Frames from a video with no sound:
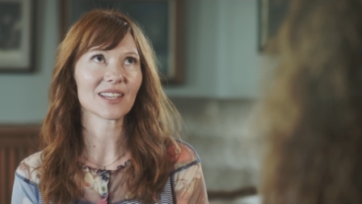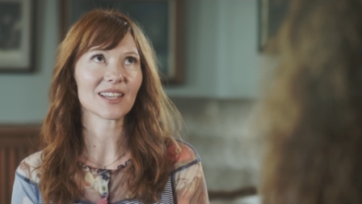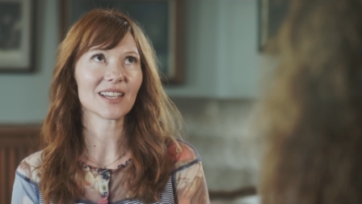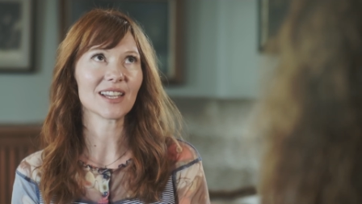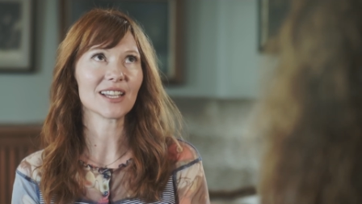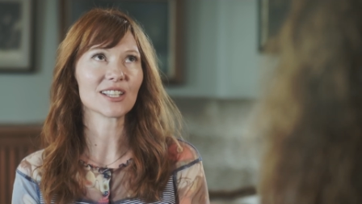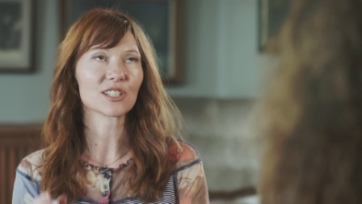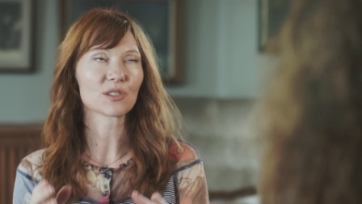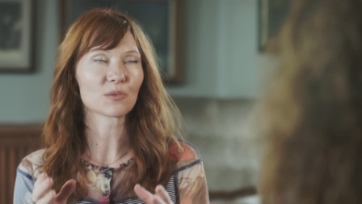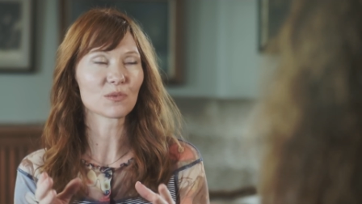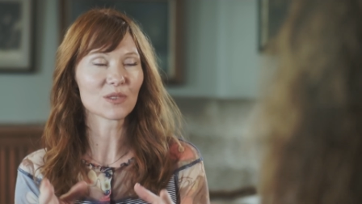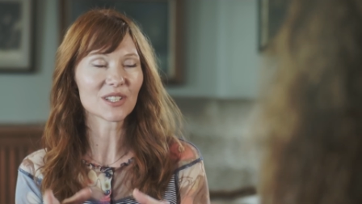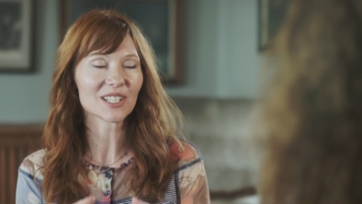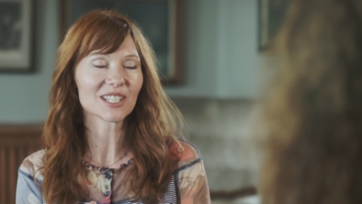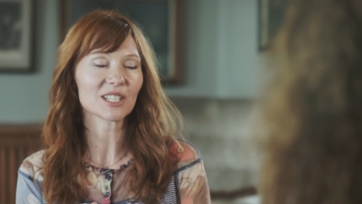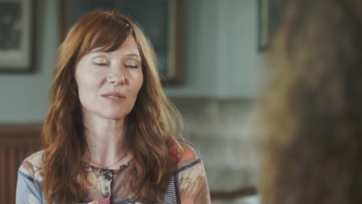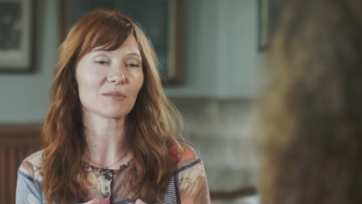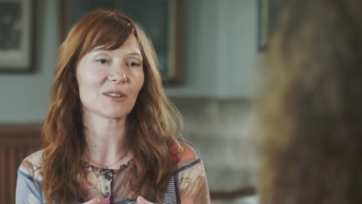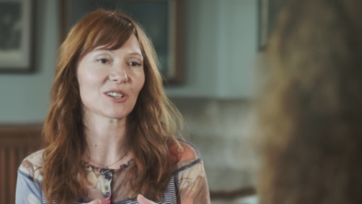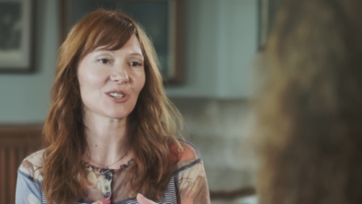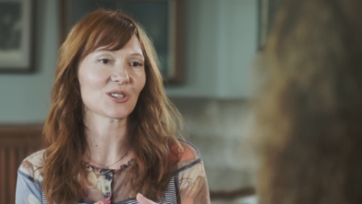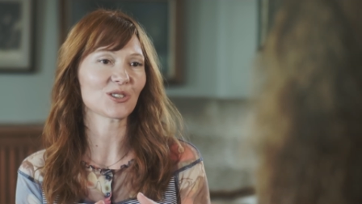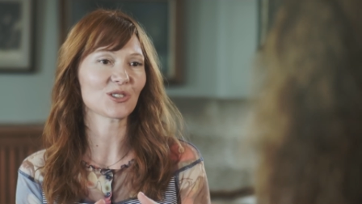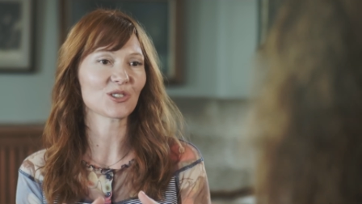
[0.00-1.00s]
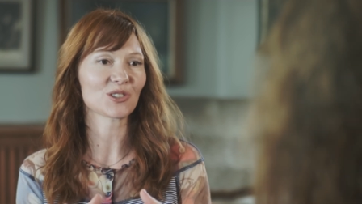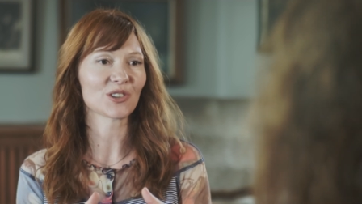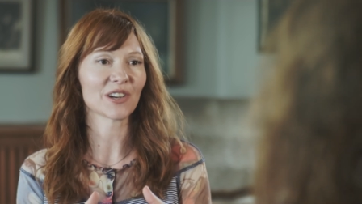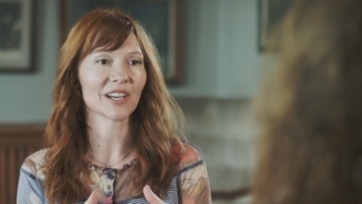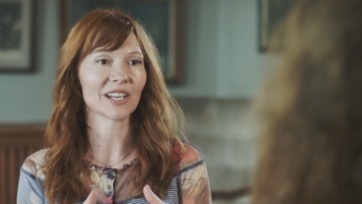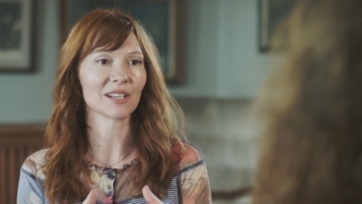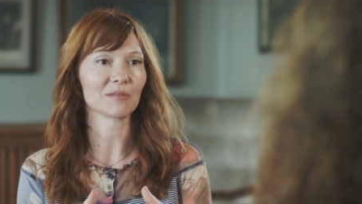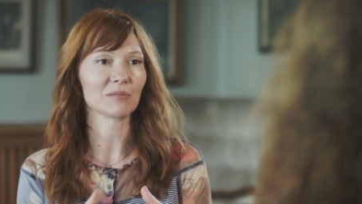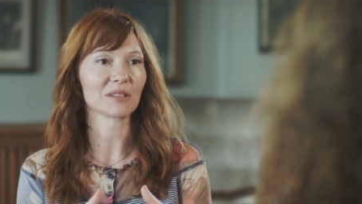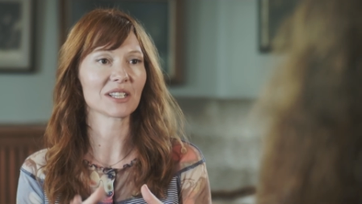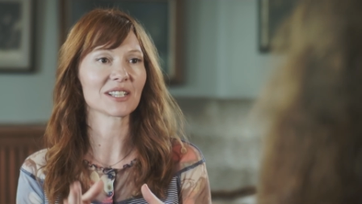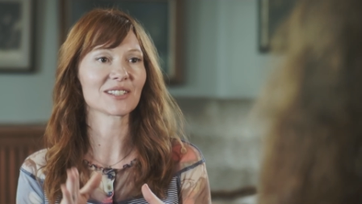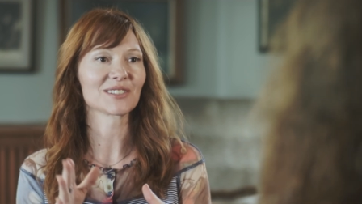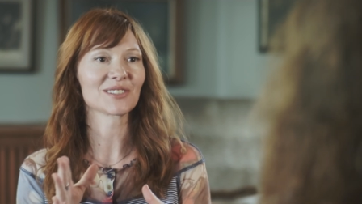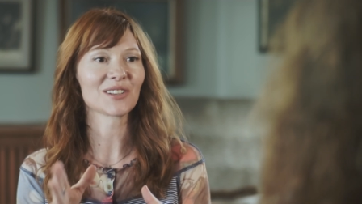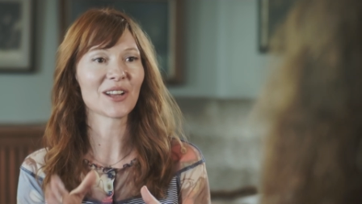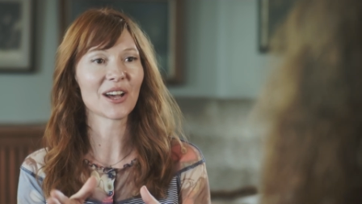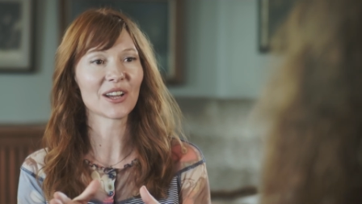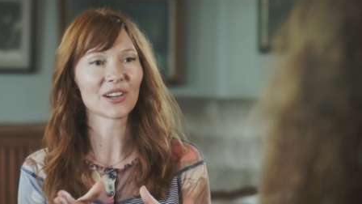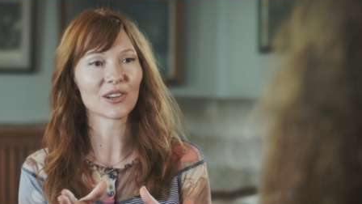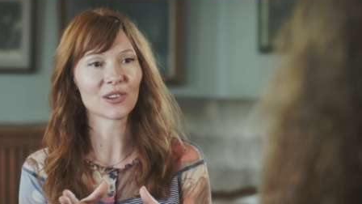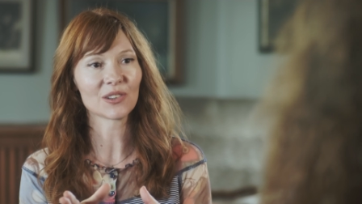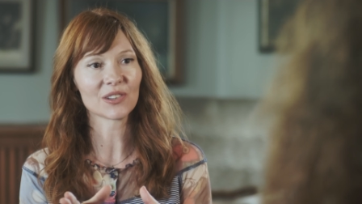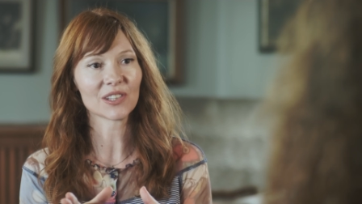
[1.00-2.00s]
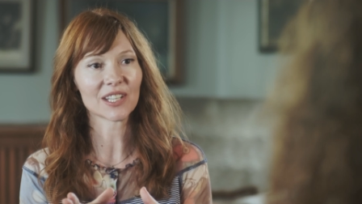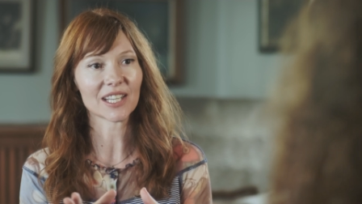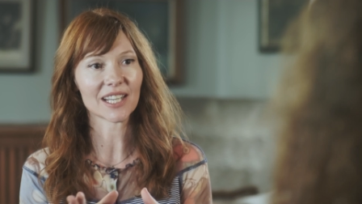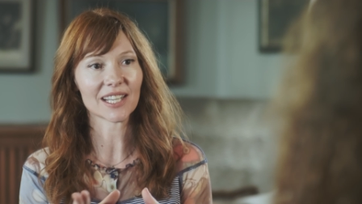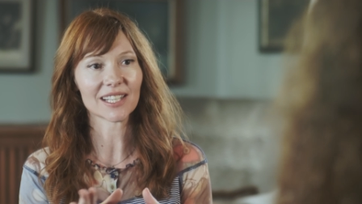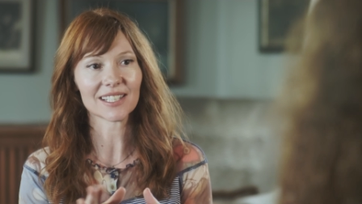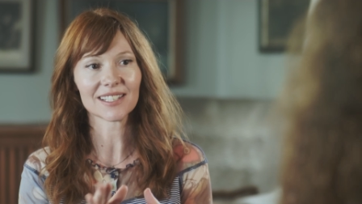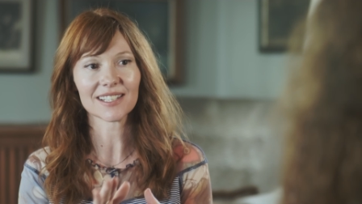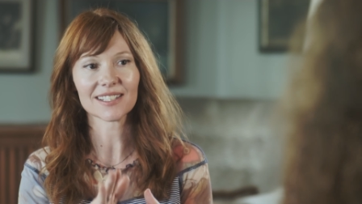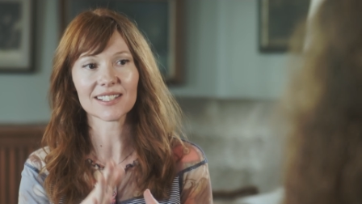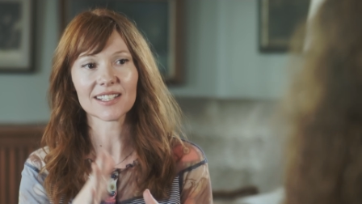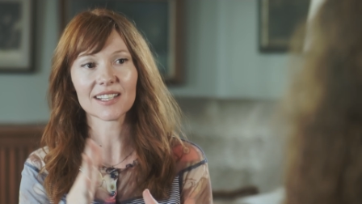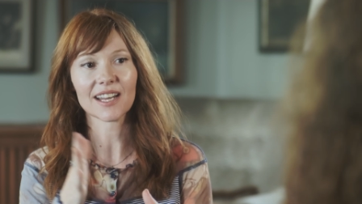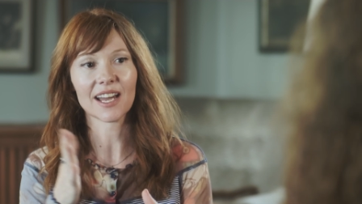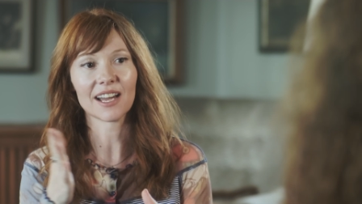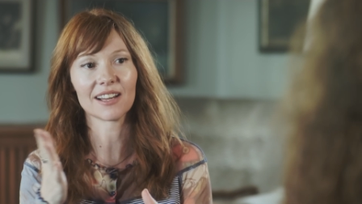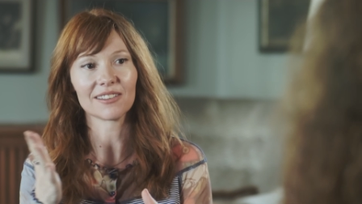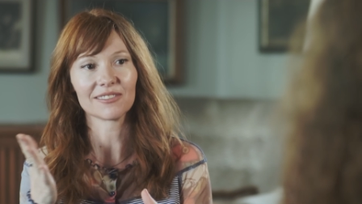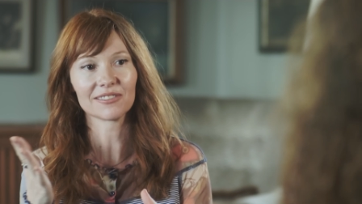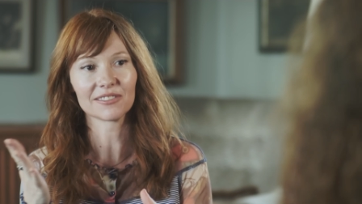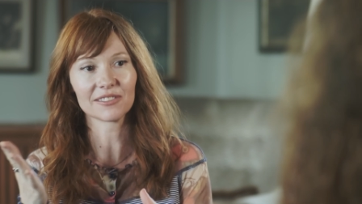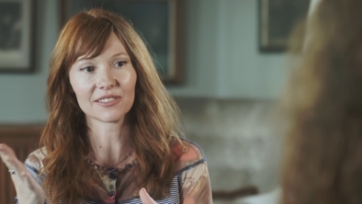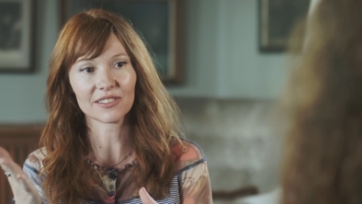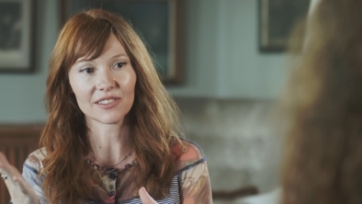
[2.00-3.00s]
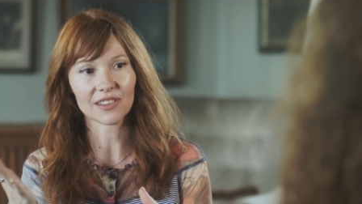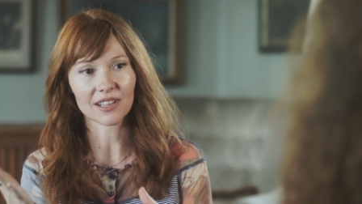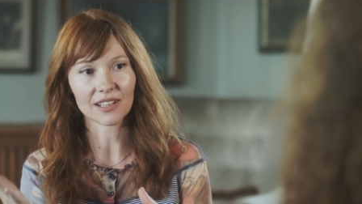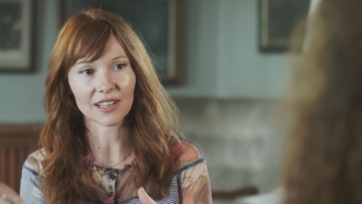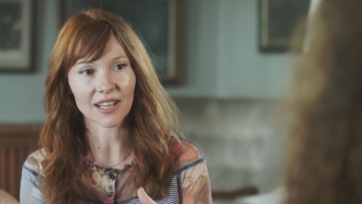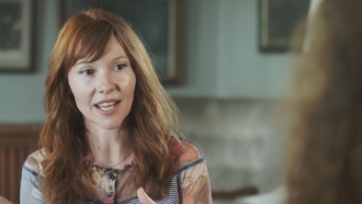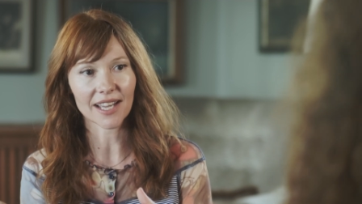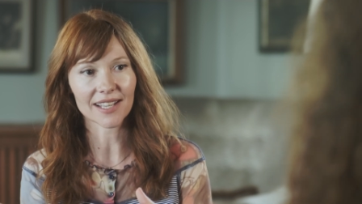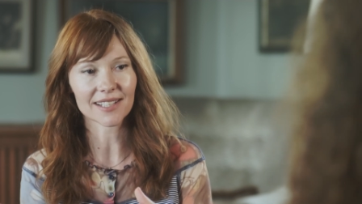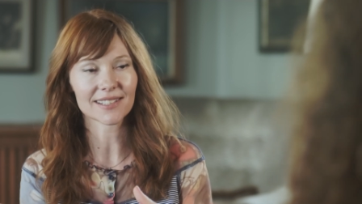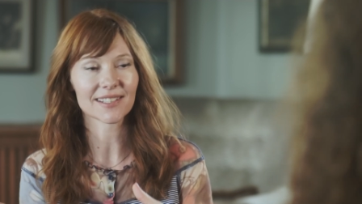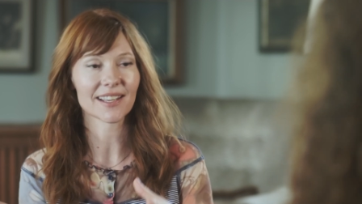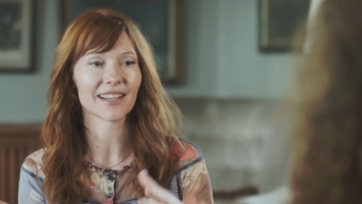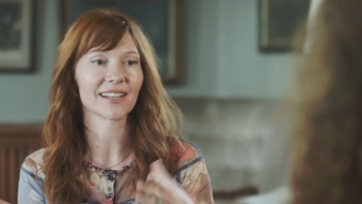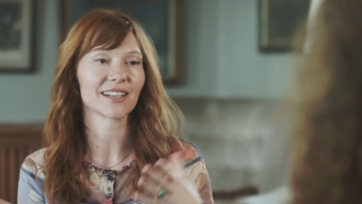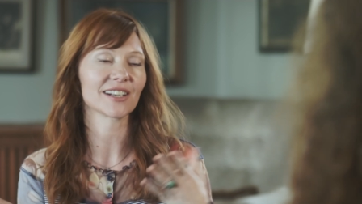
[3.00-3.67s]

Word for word: it's a really special train because not only does it have the light side,